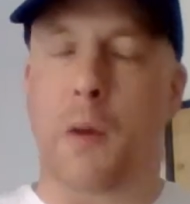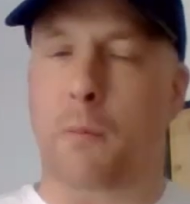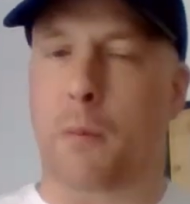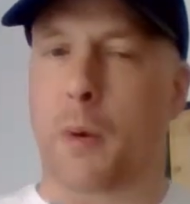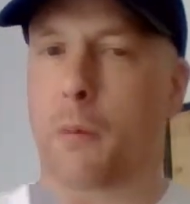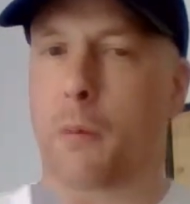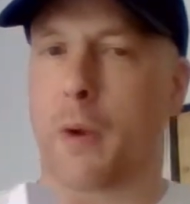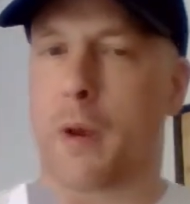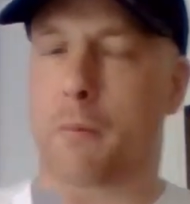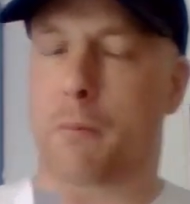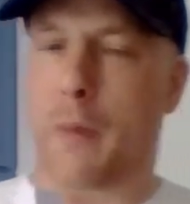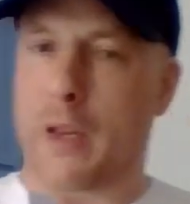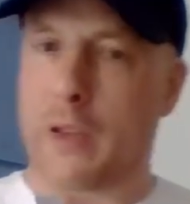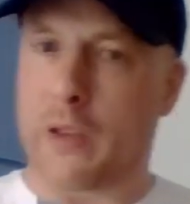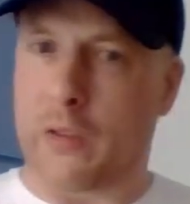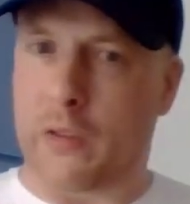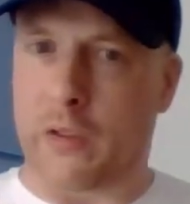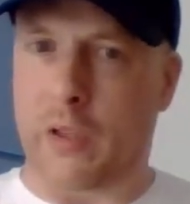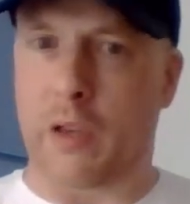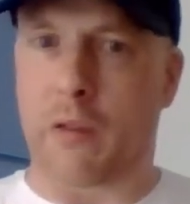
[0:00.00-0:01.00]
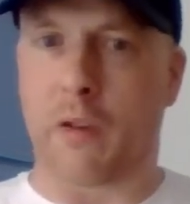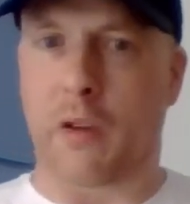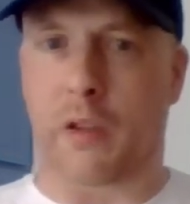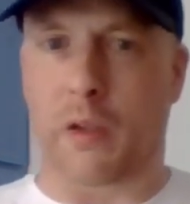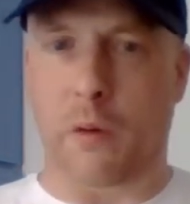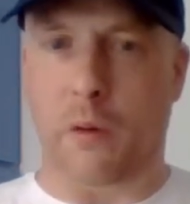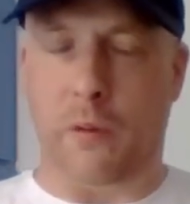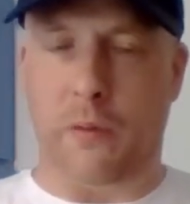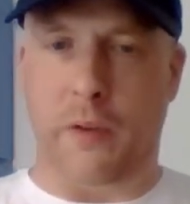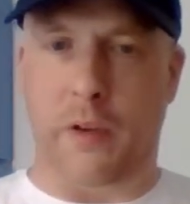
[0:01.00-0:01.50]
But when Mancera
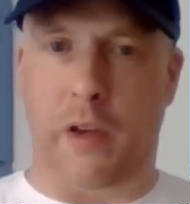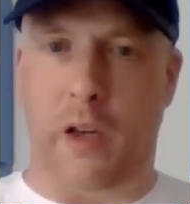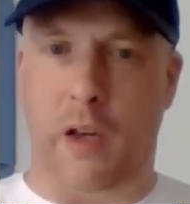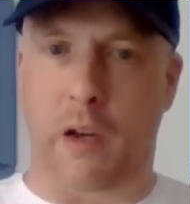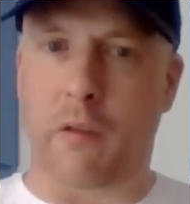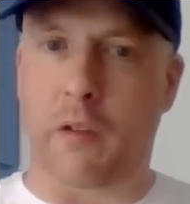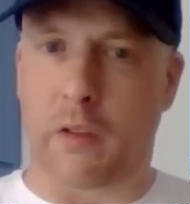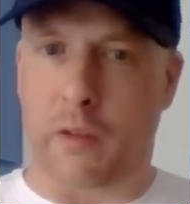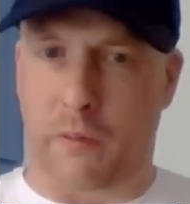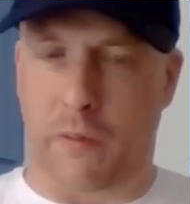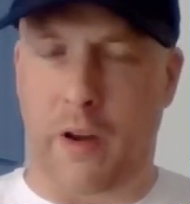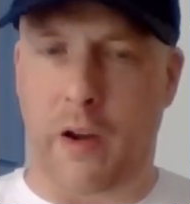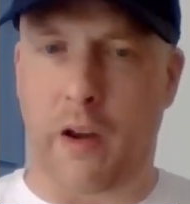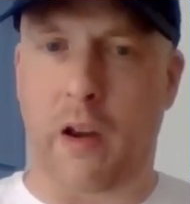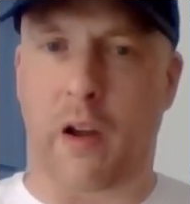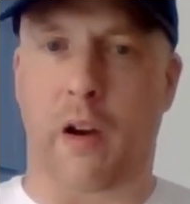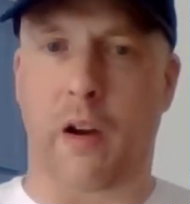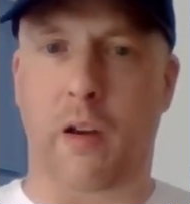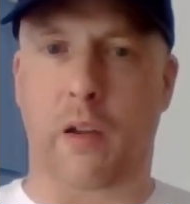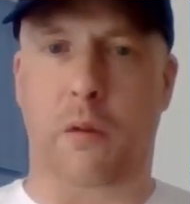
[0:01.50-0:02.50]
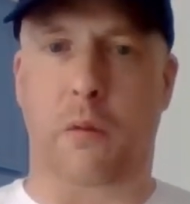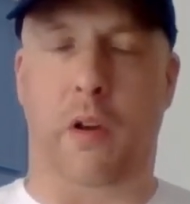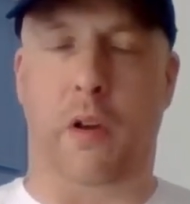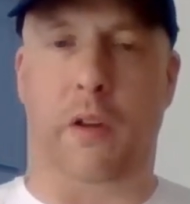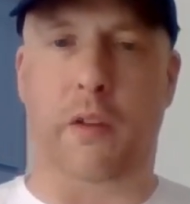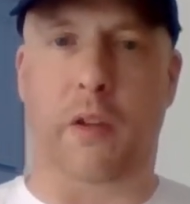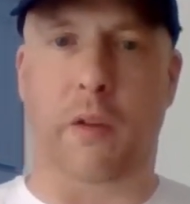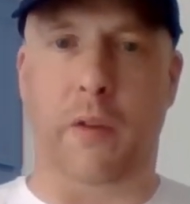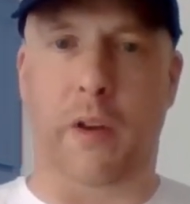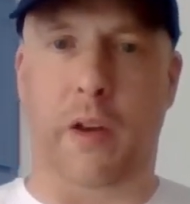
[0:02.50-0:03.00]
do a vanilla, it's a very high
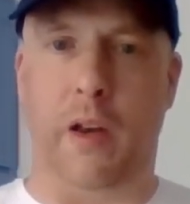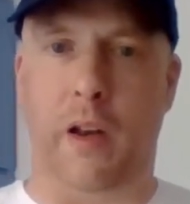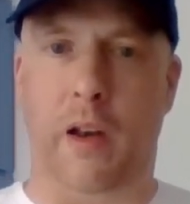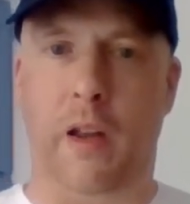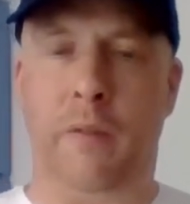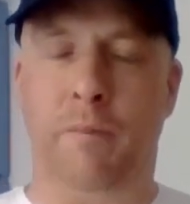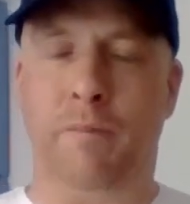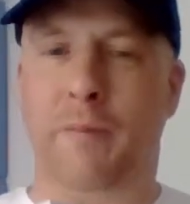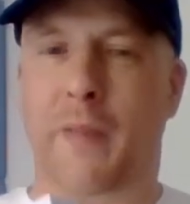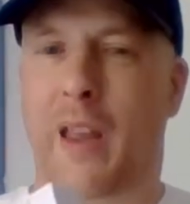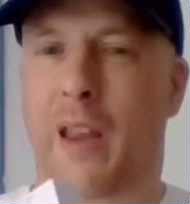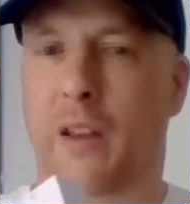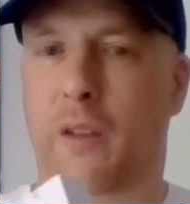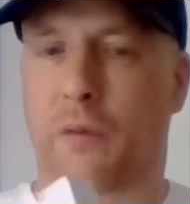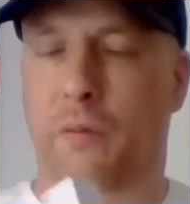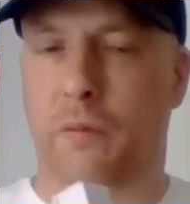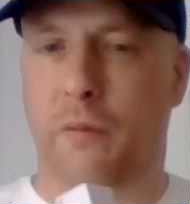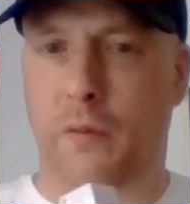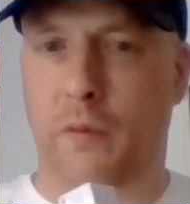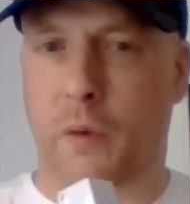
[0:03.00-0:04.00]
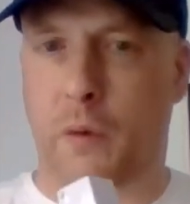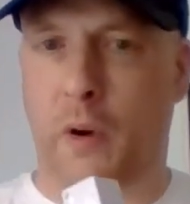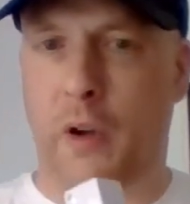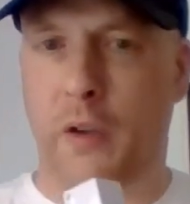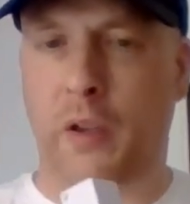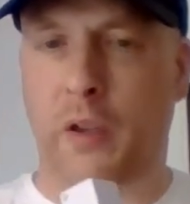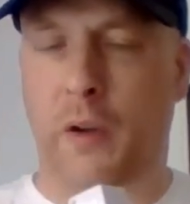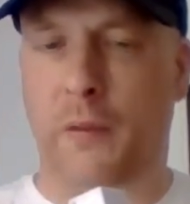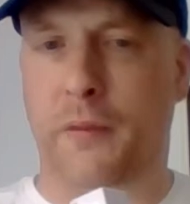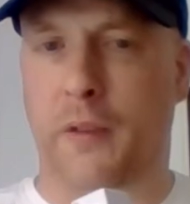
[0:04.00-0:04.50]
quality vanilla. It's
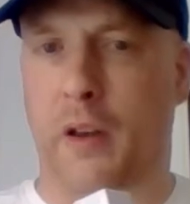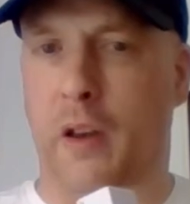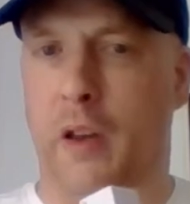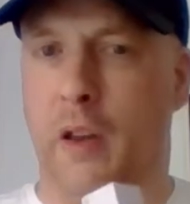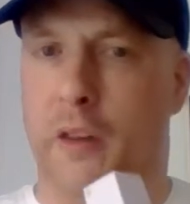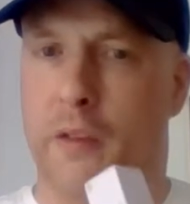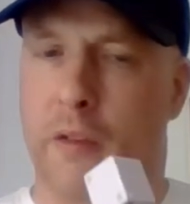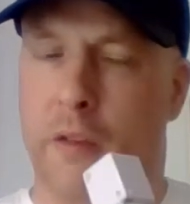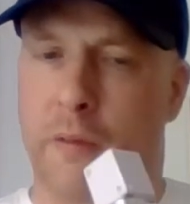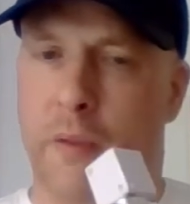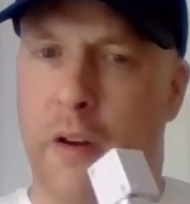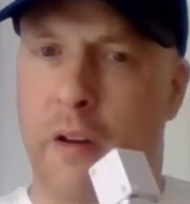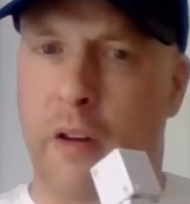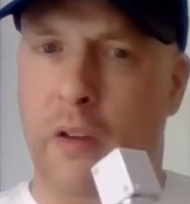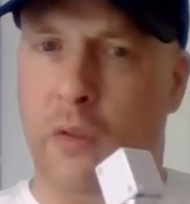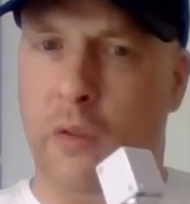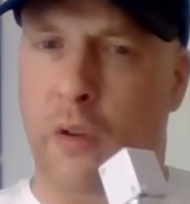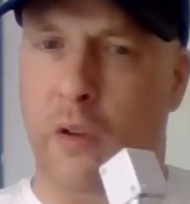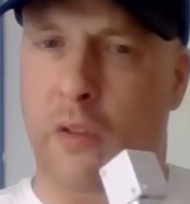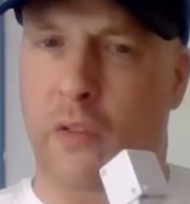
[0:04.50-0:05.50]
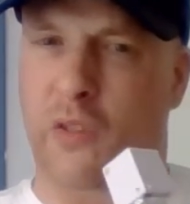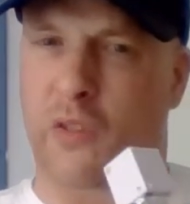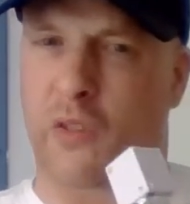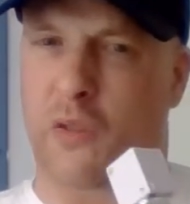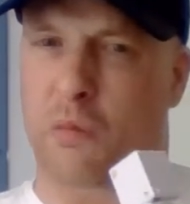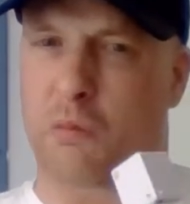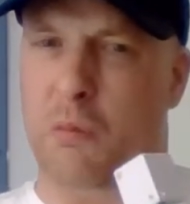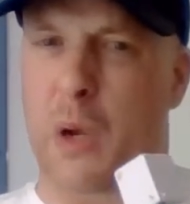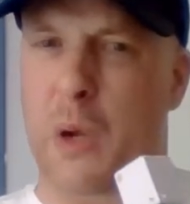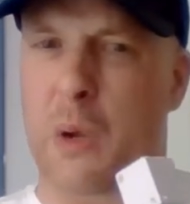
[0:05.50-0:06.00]
quite often either a very sort of
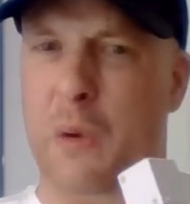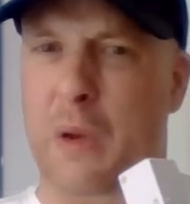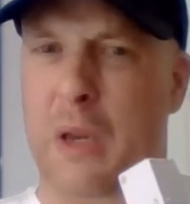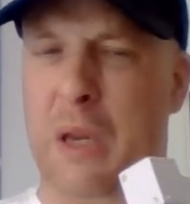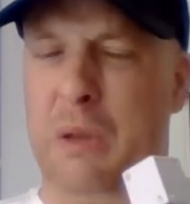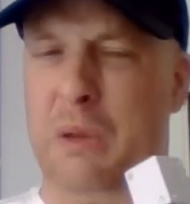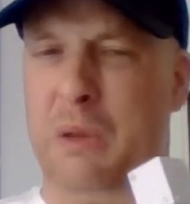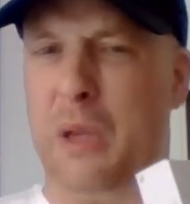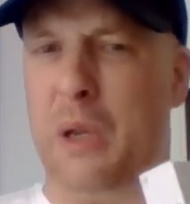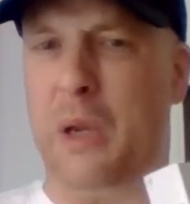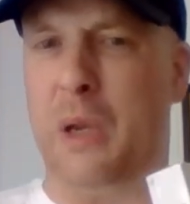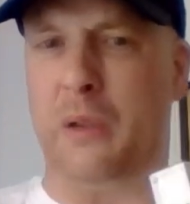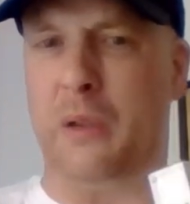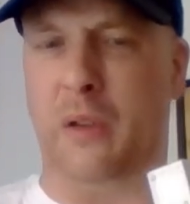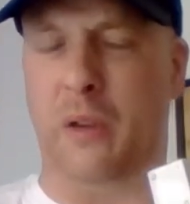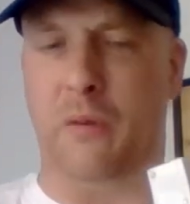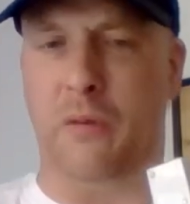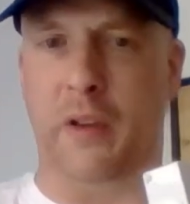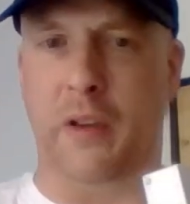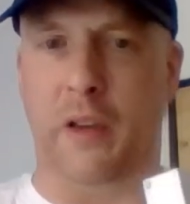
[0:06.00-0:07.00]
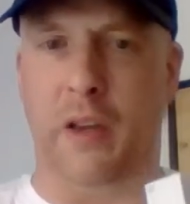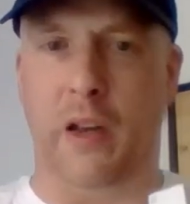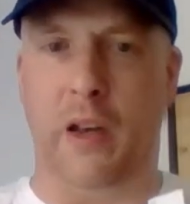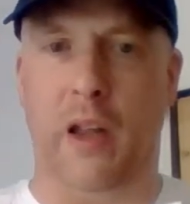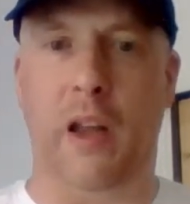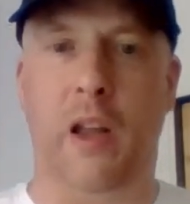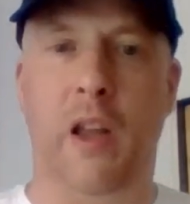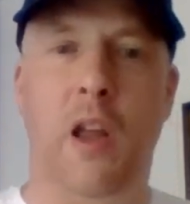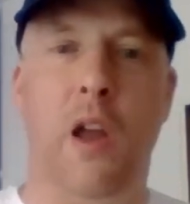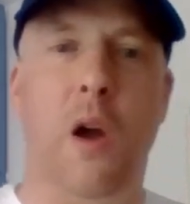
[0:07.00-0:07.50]
smoky, dirty
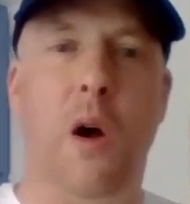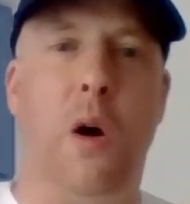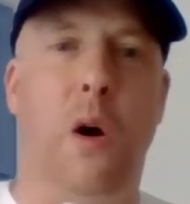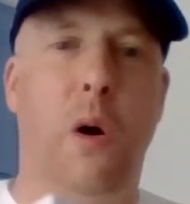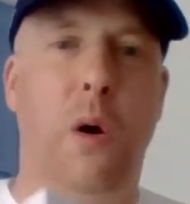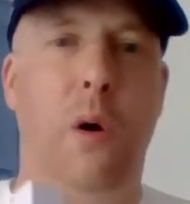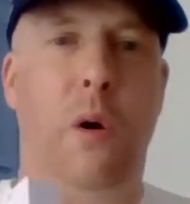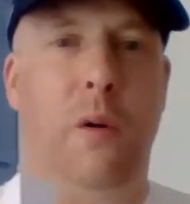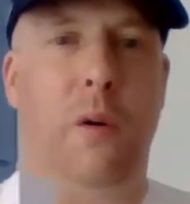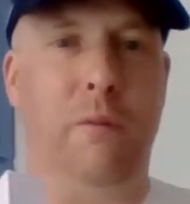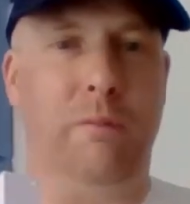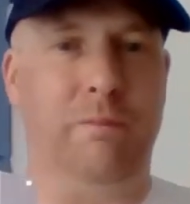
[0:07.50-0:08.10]
vanilla, or